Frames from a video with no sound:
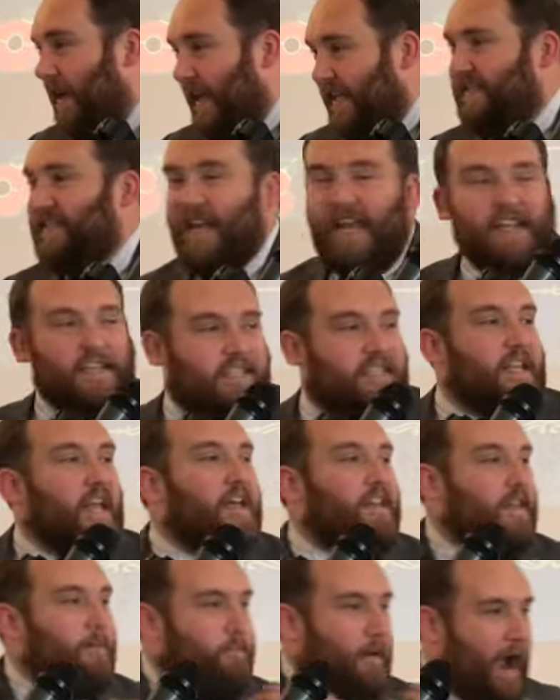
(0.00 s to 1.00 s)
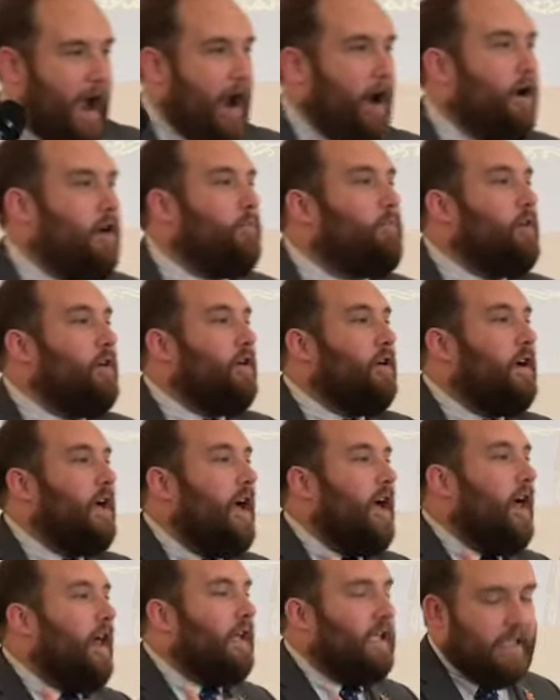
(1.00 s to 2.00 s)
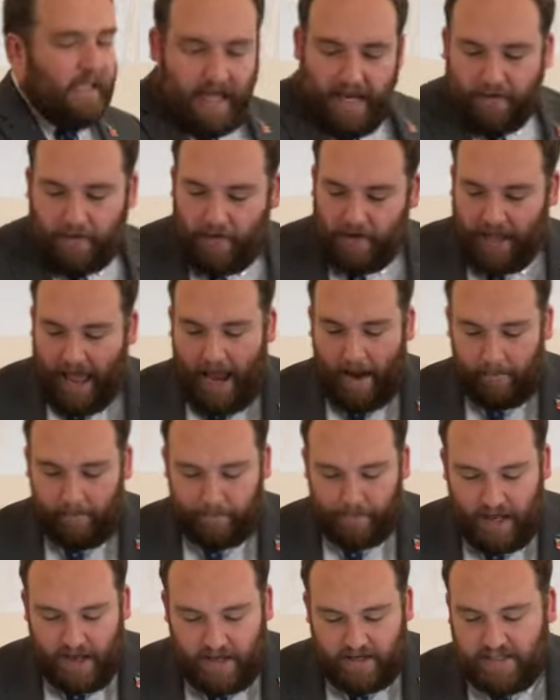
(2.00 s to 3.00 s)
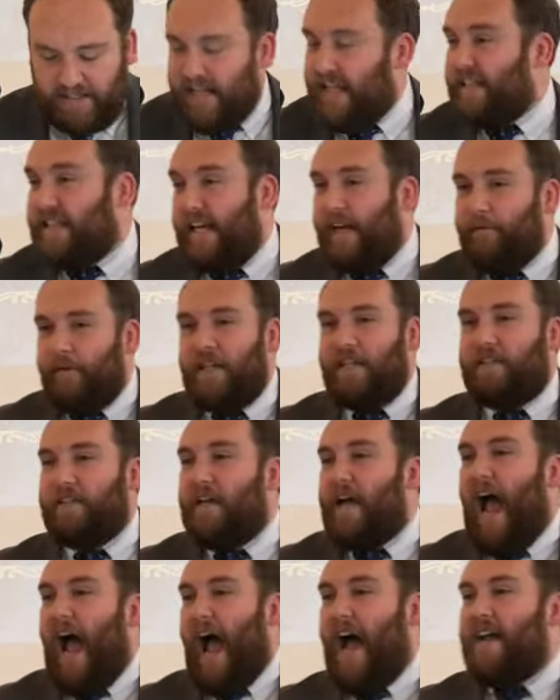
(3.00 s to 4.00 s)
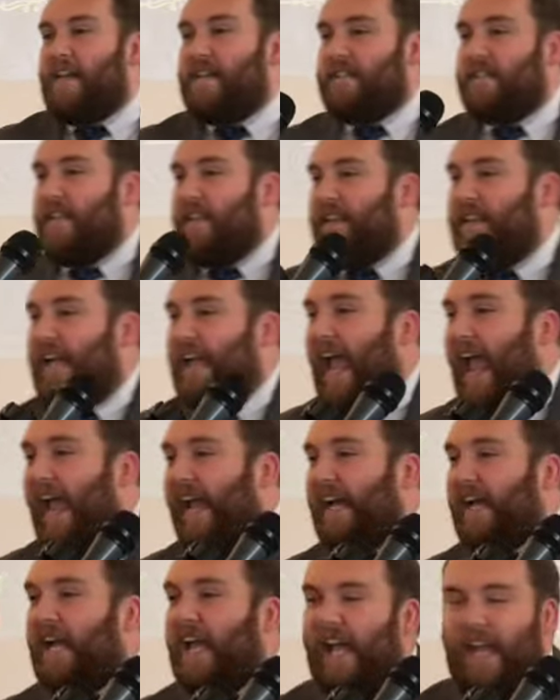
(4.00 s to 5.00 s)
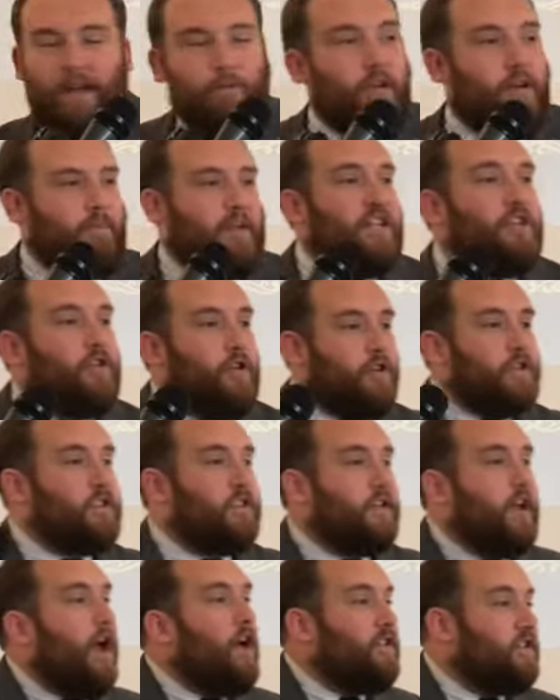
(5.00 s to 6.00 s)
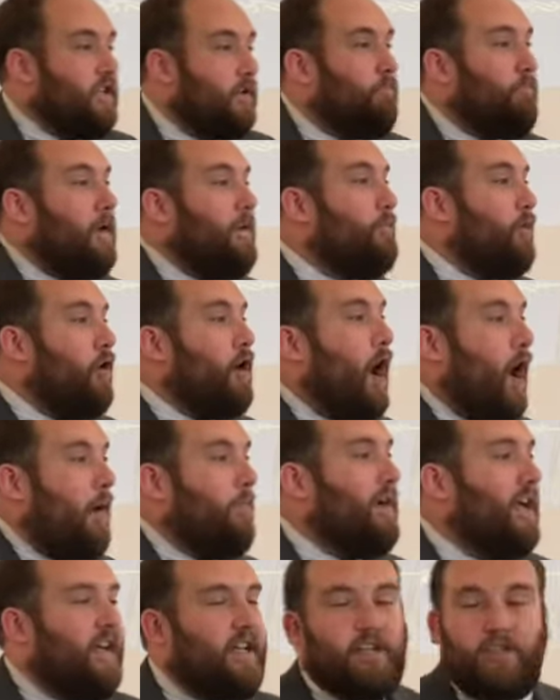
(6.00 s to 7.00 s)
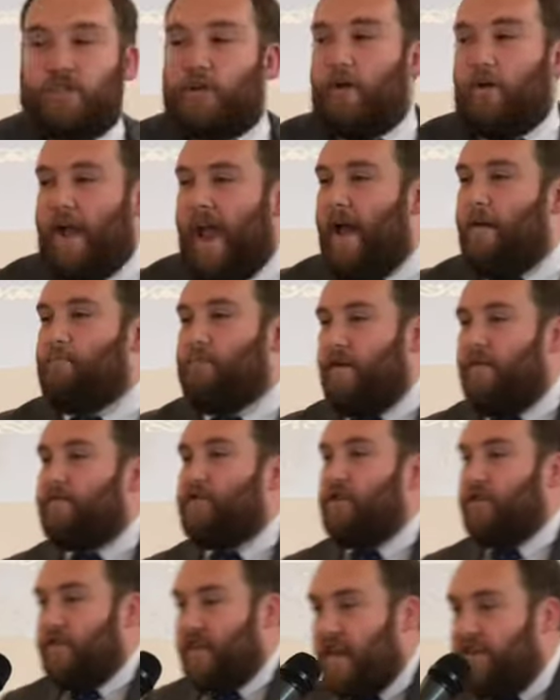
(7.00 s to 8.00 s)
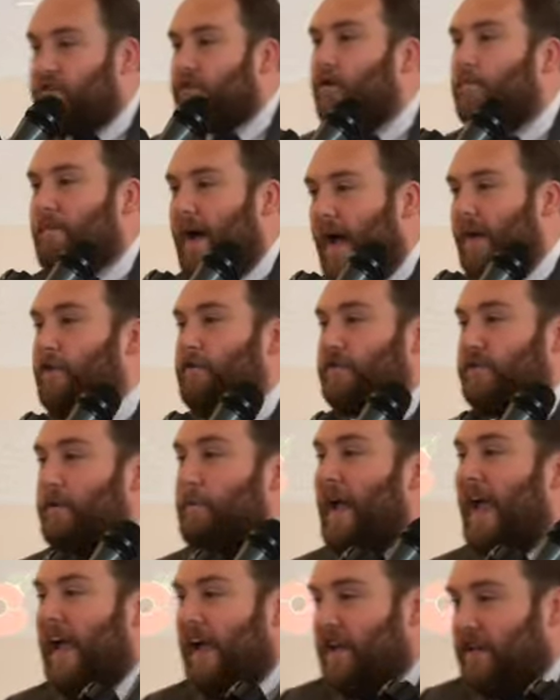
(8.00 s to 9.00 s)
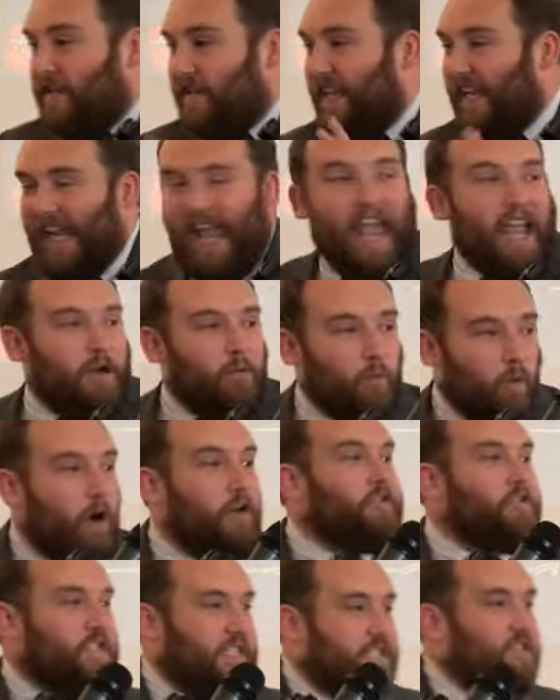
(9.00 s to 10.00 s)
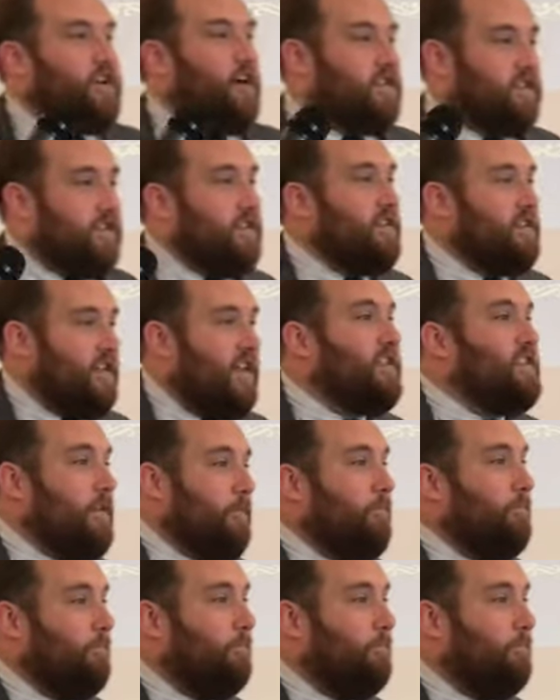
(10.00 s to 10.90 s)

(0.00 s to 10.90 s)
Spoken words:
He takes the parable literally. You see, David, as the king, he would have been used to people coming to him with judicial matters. The king was the justice system.